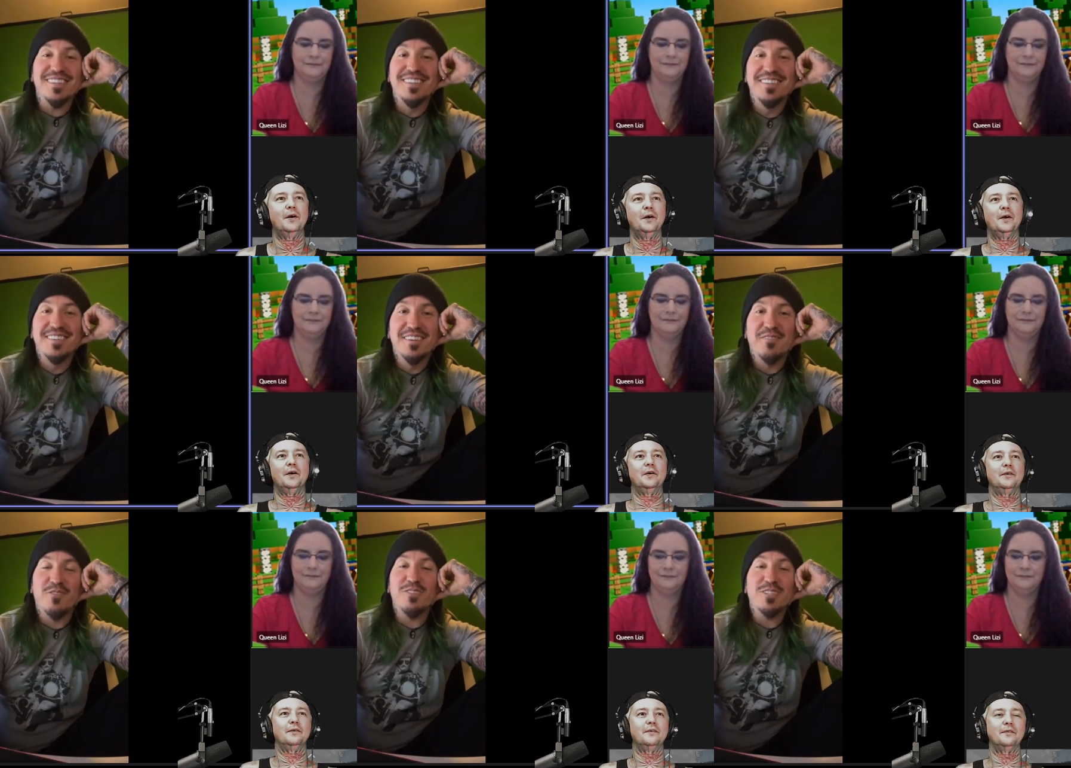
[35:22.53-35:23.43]
Speaker 1: and
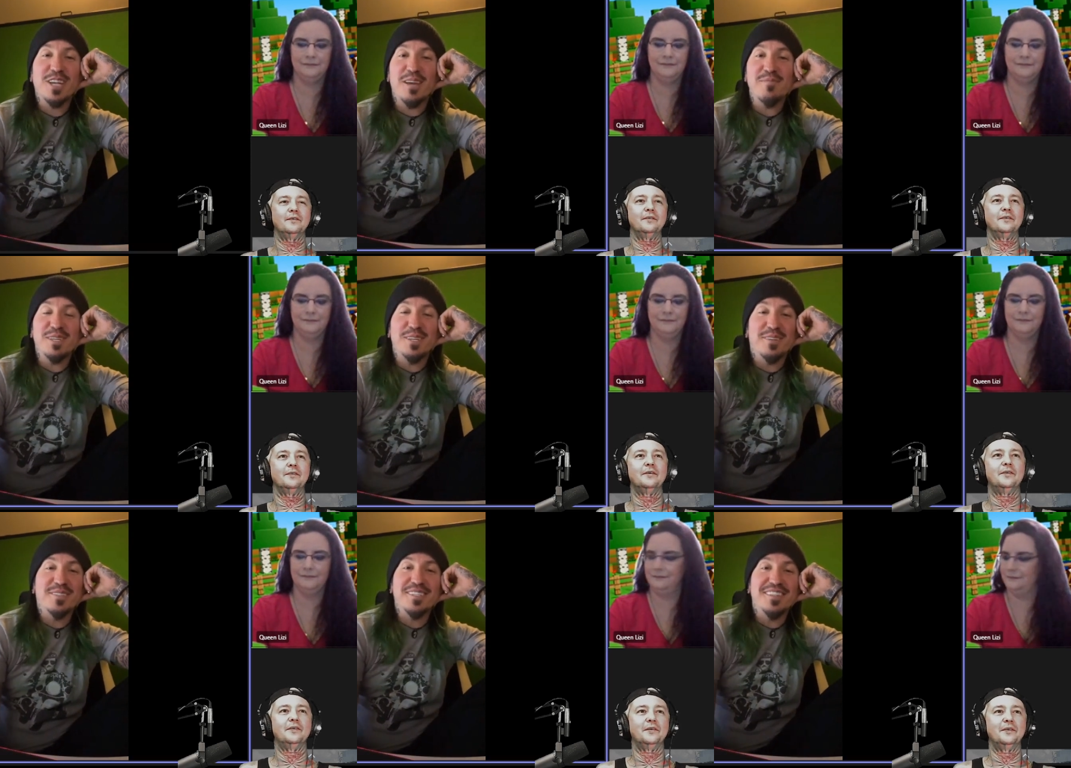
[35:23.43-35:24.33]
full of shame
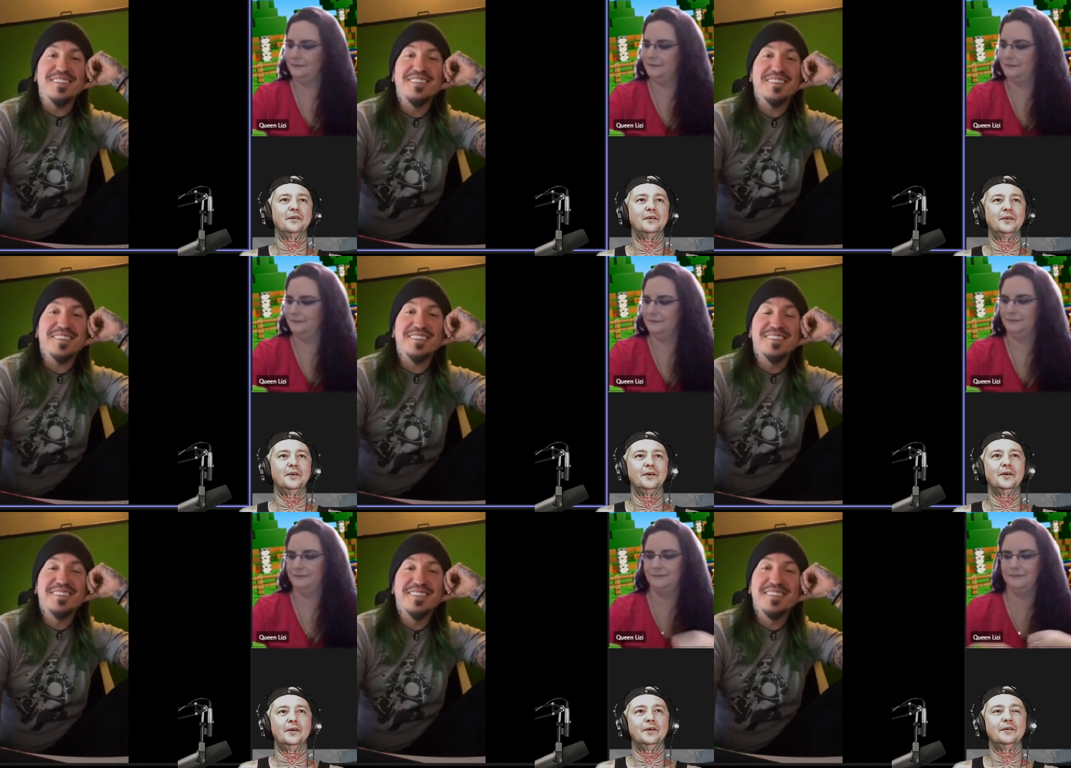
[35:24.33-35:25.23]
and guilt and
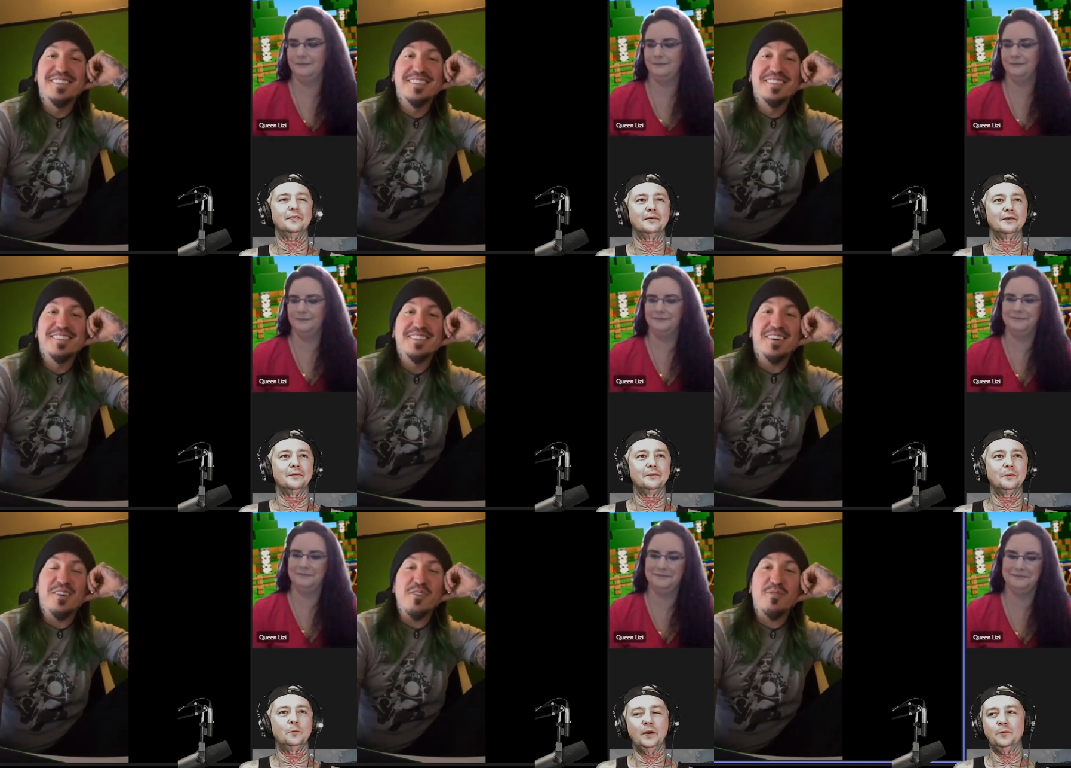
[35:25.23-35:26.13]

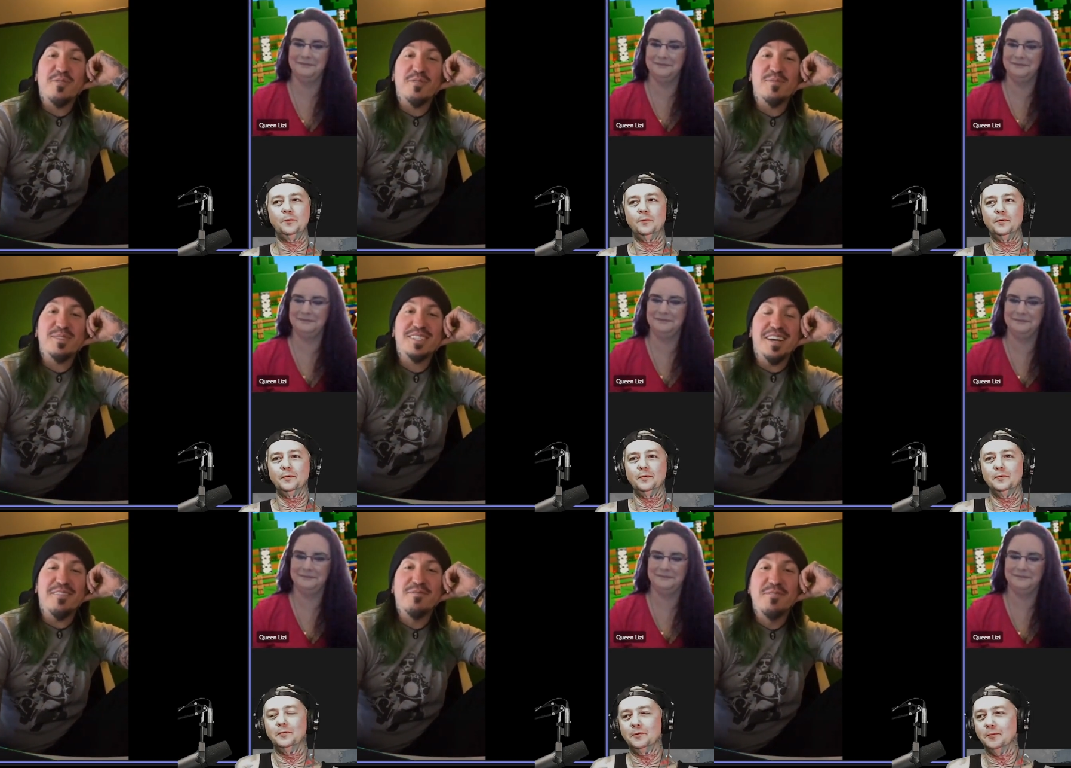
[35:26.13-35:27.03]
when, all the horrible
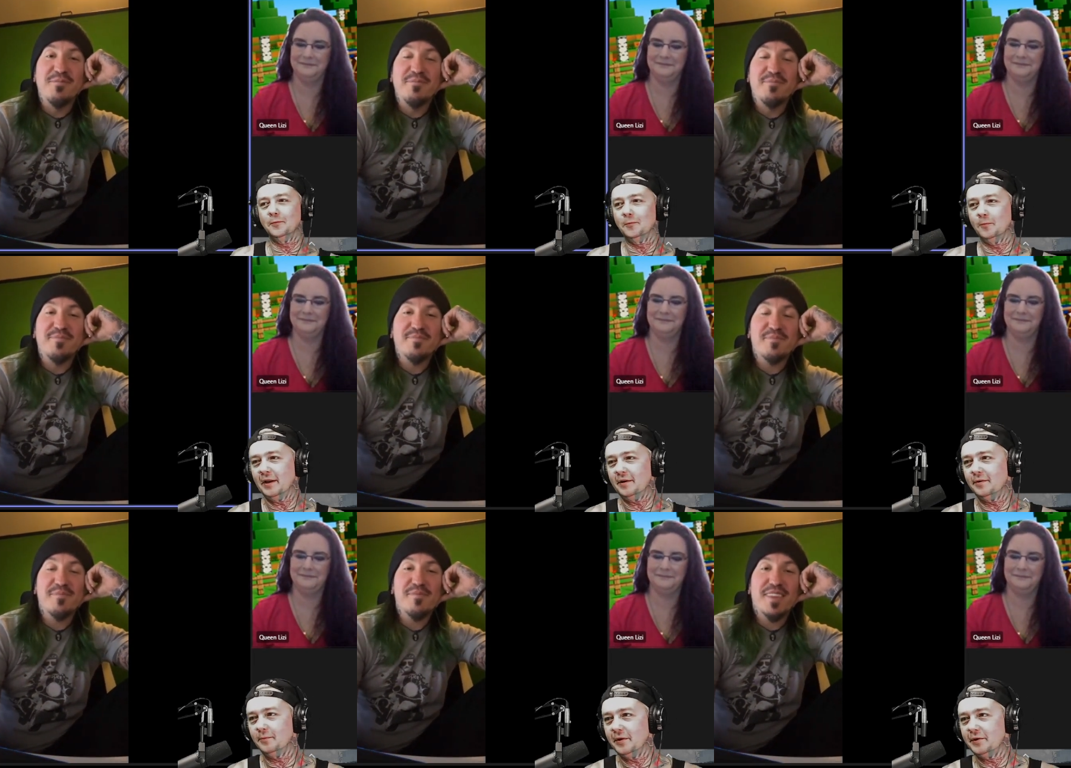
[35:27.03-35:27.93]
stuff.
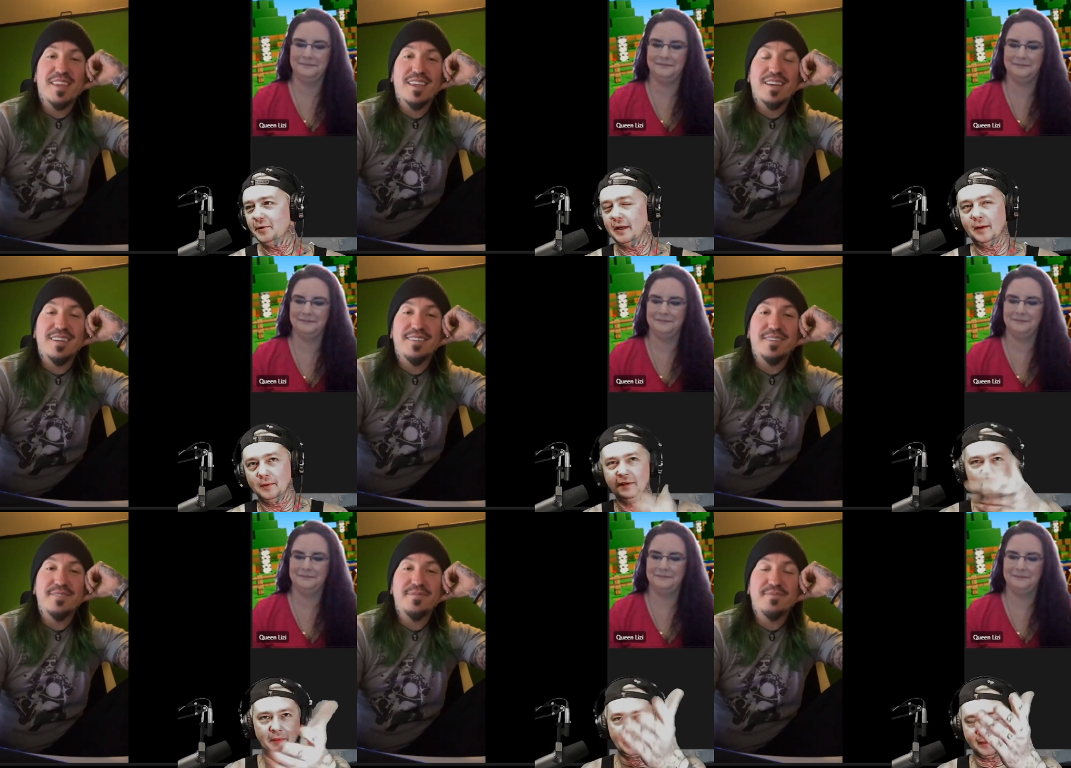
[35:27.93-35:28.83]
Speaker 2: When when doing and Liz,
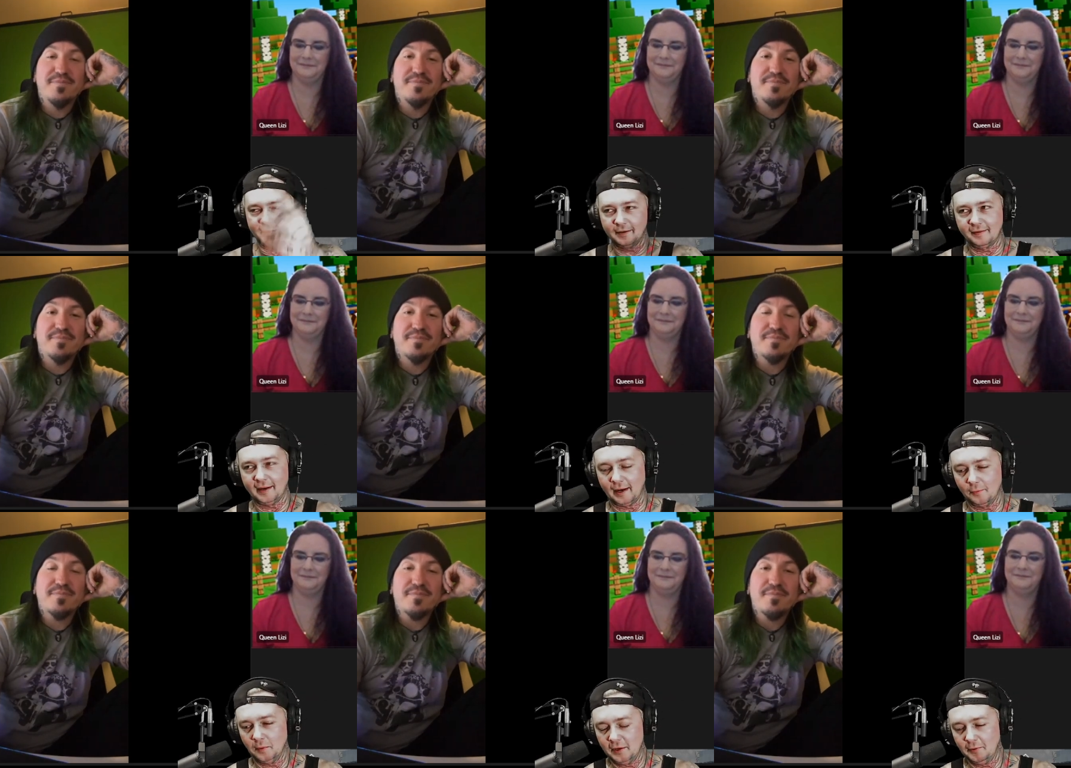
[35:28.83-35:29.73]
I'm gonna kick it to you in a second.
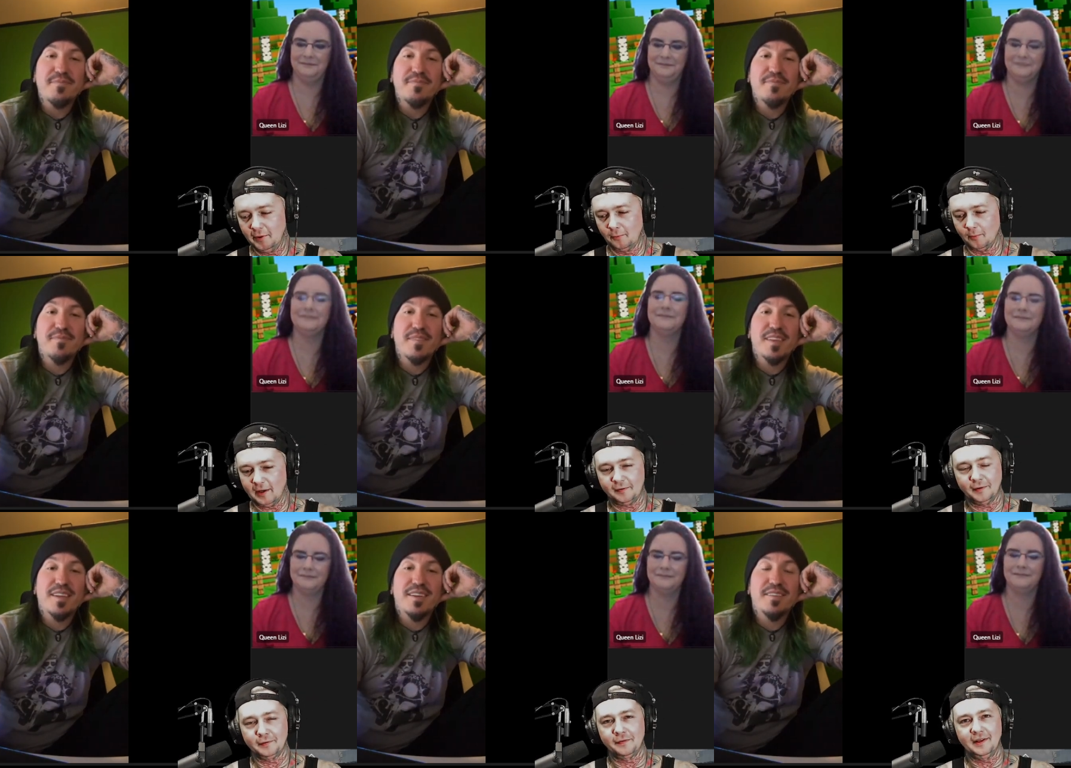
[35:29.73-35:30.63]
When doing
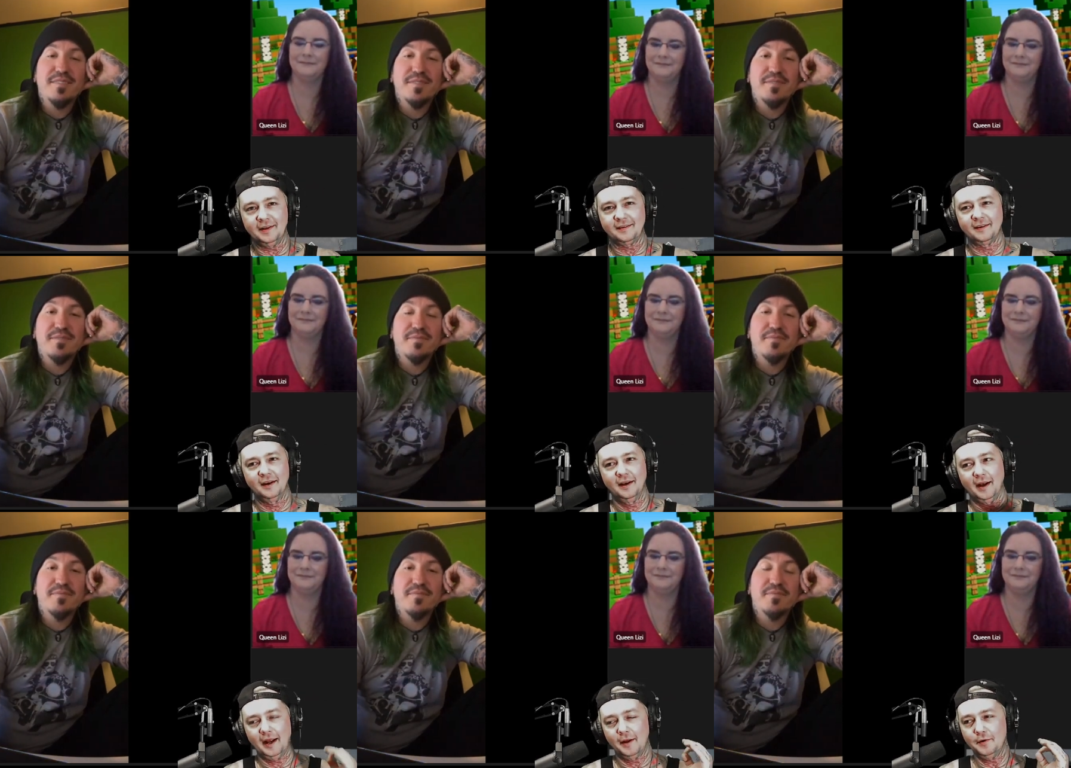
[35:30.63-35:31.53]
research for this,
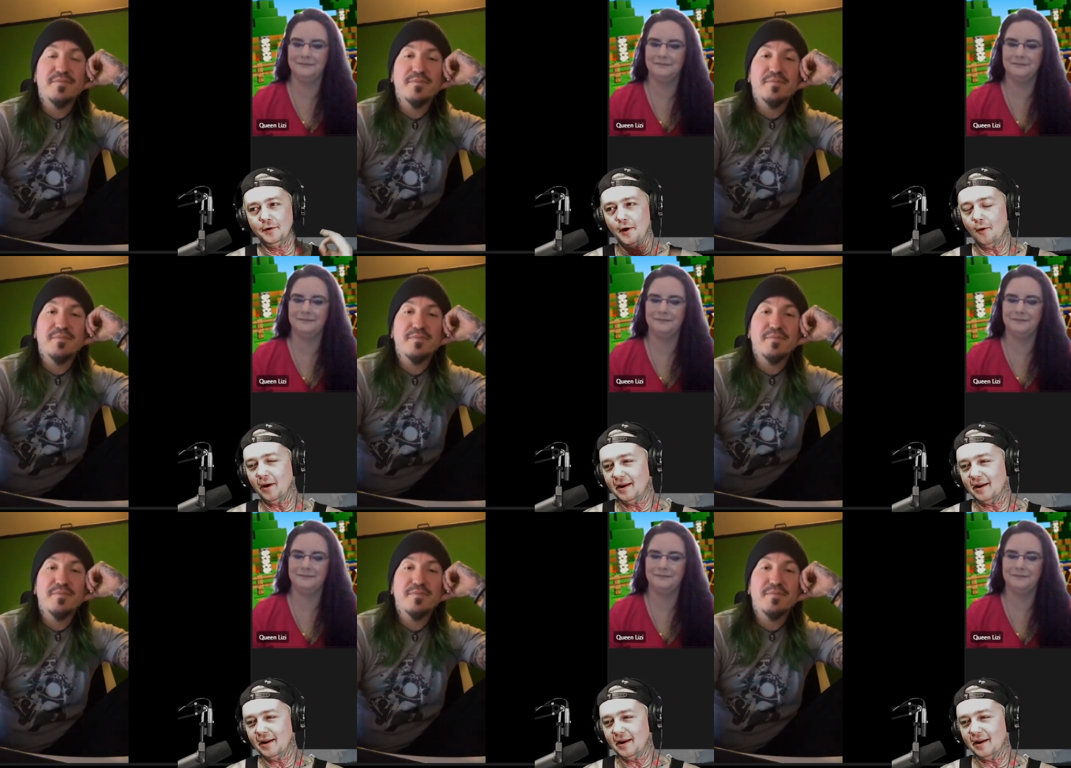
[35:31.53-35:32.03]
I had no